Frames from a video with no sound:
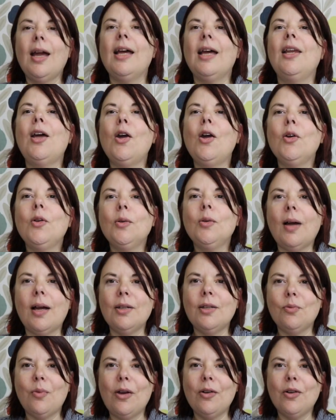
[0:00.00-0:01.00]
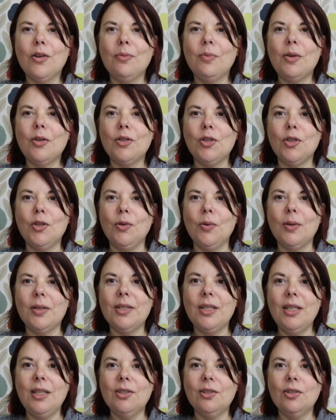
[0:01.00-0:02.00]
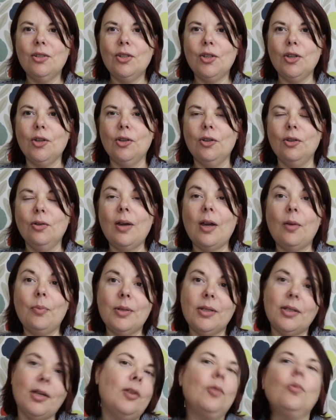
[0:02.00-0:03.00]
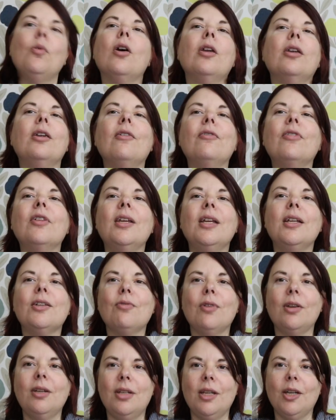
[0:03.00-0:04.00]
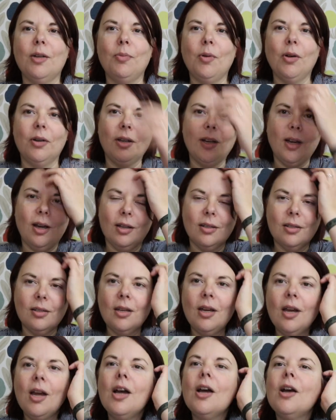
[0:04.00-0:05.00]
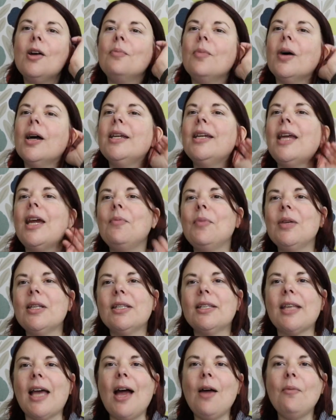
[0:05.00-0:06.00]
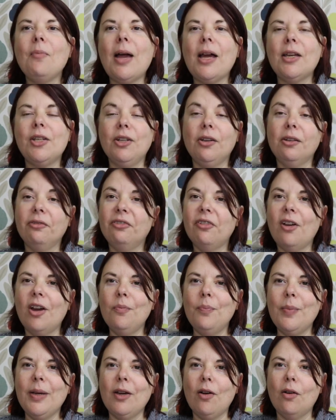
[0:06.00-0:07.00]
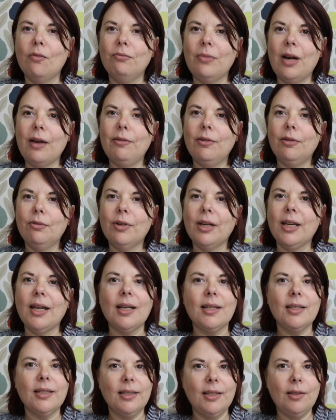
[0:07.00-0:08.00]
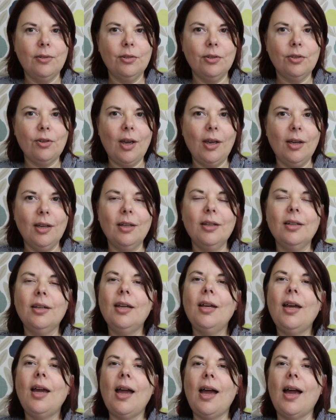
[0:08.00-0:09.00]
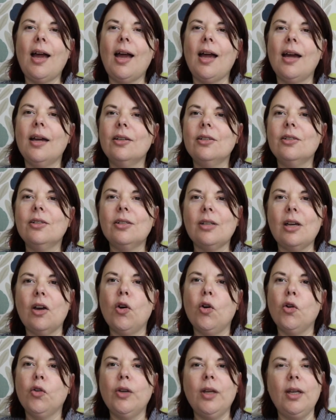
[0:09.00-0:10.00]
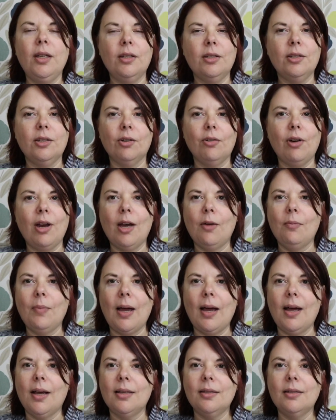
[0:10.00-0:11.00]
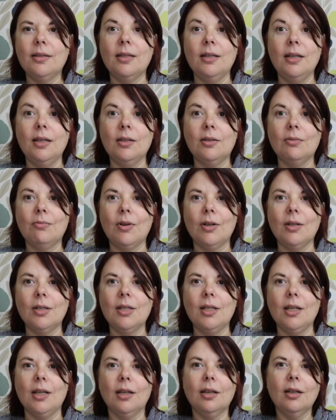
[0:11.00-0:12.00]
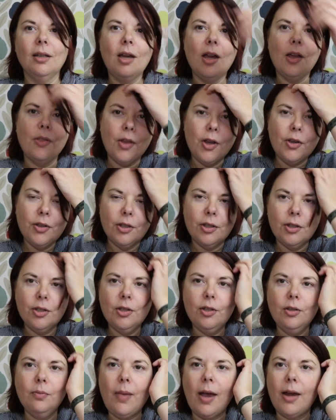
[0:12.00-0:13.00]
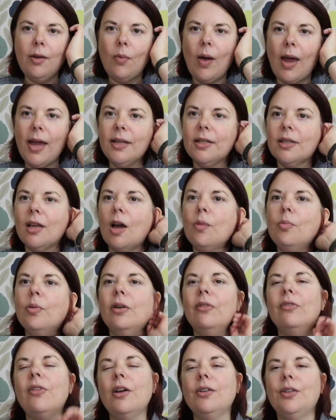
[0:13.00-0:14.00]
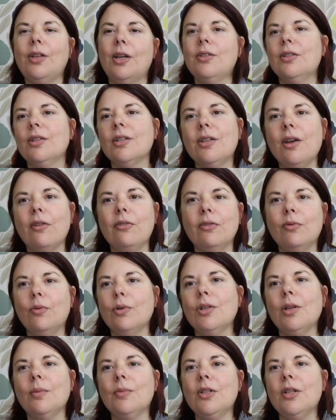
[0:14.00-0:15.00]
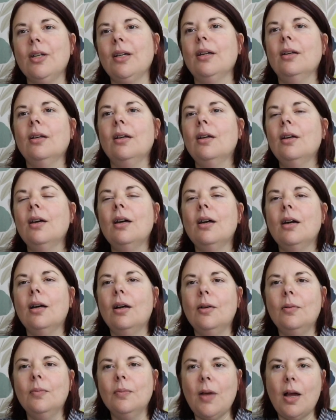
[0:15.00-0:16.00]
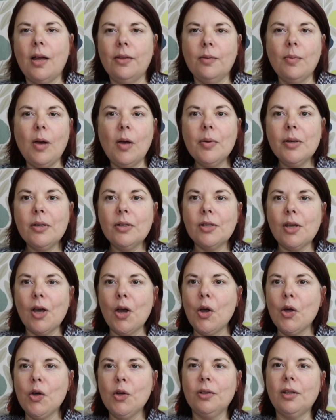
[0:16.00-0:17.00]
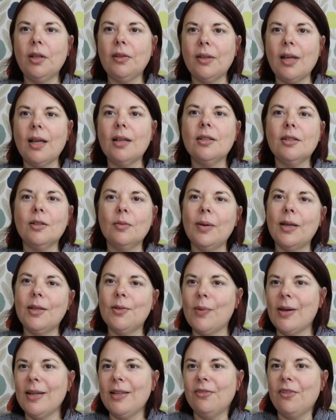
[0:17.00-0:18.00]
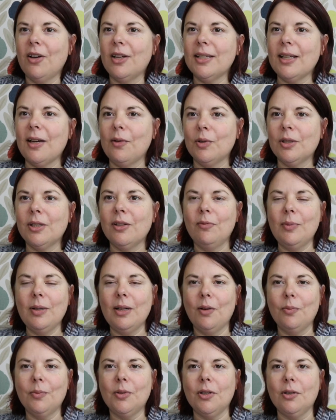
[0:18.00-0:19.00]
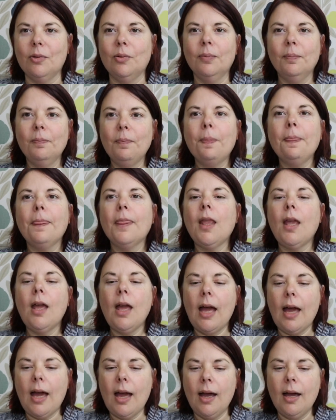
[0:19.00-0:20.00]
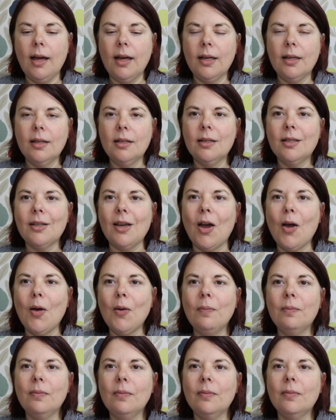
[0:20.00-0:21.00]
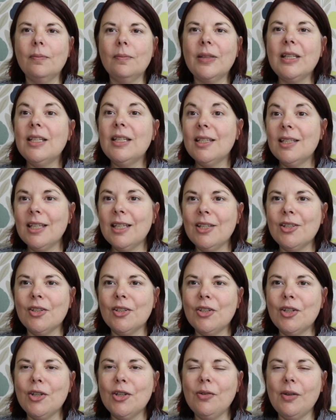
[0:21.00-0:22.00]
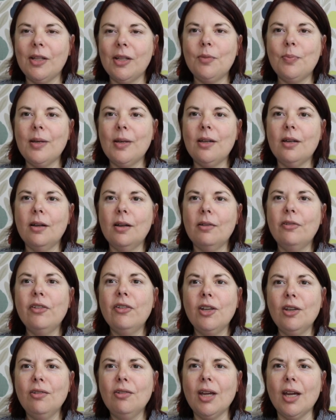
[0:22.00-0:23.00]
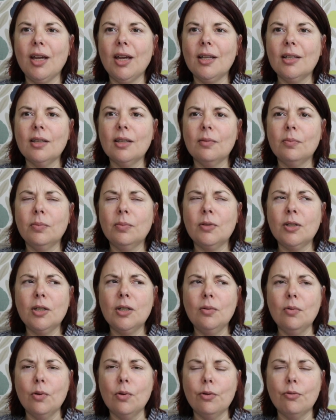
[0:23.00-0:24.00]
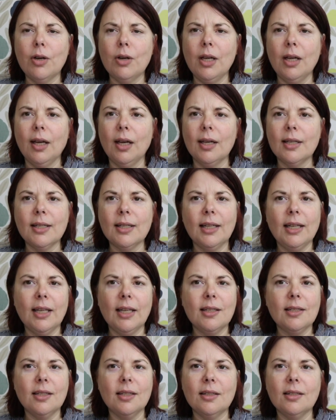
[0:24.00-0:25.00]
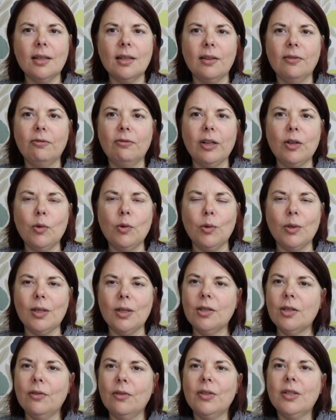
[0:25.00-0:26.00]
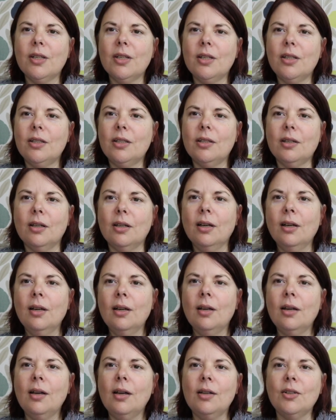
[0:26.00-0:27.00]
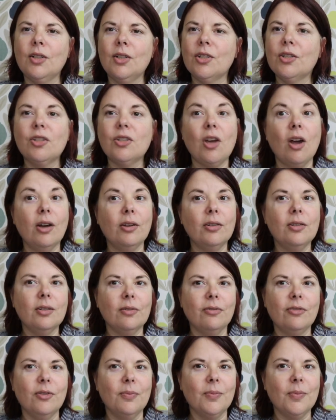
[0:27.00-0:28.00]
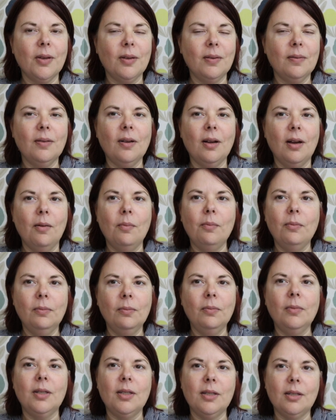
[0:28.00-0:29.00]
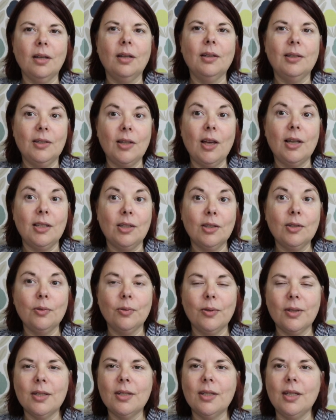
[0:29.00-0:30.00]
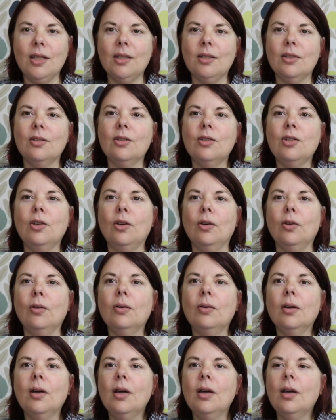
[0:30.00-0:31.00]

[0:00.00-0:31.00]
Hello and welcome to Season 2, Episode 1 of the Knit One Dick podcast. My name is Sam and you can find me on Ravelry as Stealth Dragon and on Instagram as Knit Run Dig. Those are the two main ways that I put photos and stuff of what I'm doing at the moment, so that's the best way to find out what I've been up to. And this is Season 2. It's been a few years, 2 or 3 years at least, since I recorded, so I've decided to just start from and decided to call this Season 2.